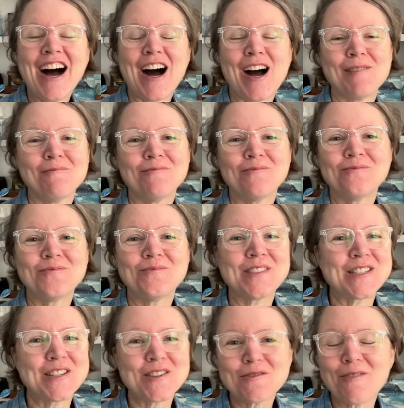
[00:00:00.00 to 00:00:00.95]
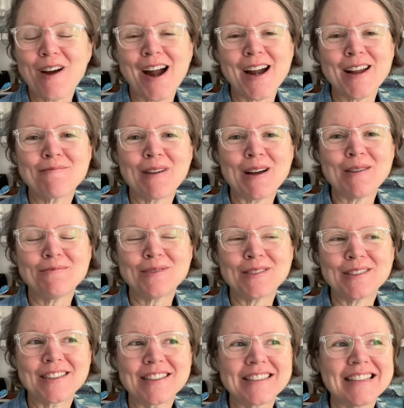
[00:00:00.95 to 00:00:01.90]
I'm still writing my
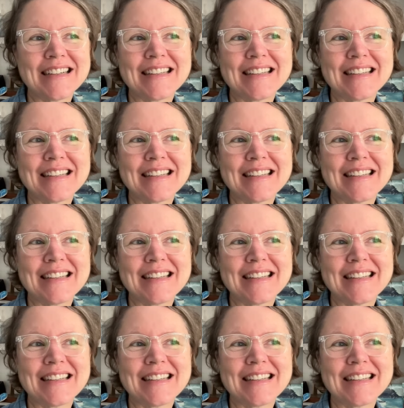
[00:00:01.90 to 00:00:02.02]
book.